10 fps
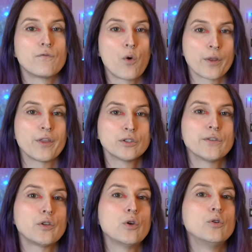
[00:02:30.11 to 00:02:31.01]
For those
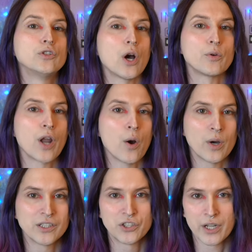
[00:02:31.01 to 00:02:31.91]
of you who don't know
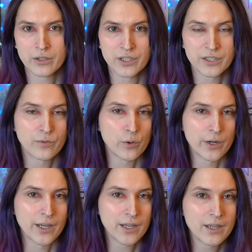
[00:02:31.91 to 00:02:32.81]
what gender
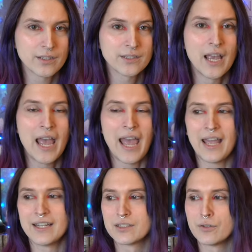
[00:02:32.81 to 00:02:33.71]
dysphoria is,
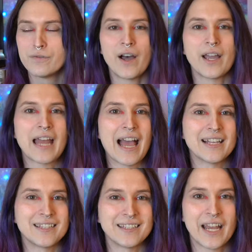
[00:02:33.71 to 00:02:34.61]
it is defined
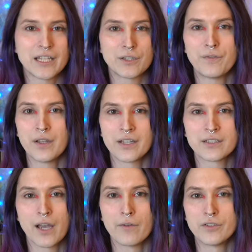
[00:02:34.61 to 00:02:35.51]
as intense
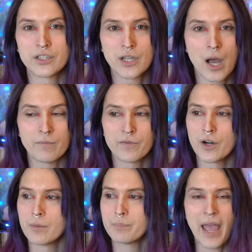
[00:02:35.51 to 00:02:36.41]
feelings of
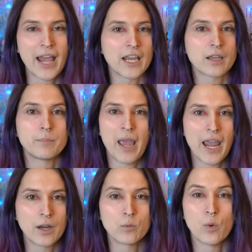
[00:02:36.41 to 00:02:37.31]
discomfort, panic,
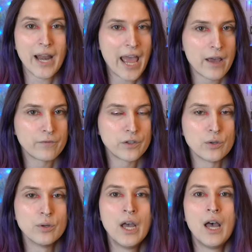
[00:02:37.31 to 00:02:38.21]
pain, what have
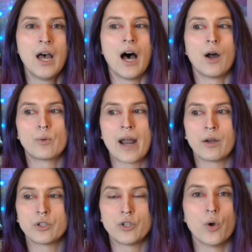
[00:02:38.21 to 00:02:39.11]
you,
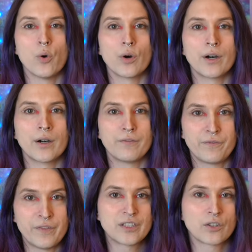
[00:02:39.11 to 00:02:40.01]
around your
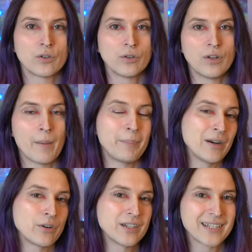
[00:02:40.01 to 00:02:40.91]
physical
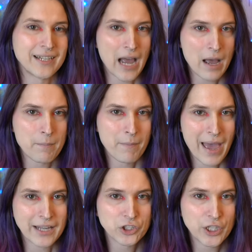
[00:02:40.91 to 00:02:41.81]
appearance not
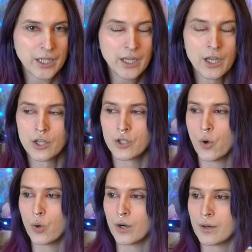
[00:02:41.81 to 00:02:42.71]
matching
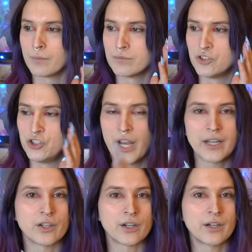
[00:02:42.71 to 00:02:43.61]
your
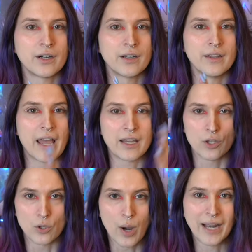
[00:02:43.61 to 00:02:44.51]
gender that
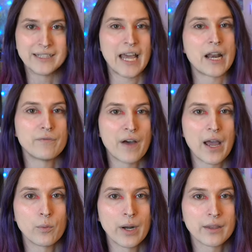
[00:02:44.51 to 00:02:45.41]
you
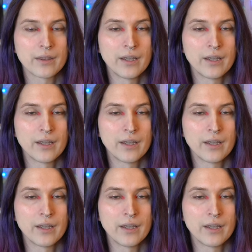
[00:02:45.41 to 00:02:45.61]
identify with.